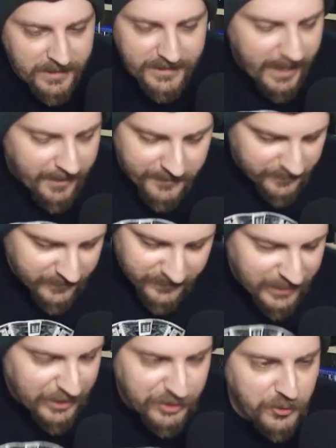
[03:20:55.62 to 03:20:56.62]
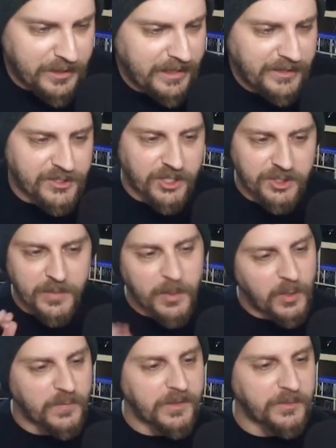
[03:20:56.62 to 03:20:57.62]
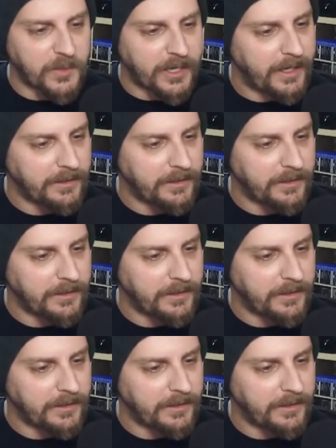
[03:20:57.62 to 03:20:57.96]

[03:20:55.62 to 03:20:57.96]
Yeah, they do it in such a perfect way.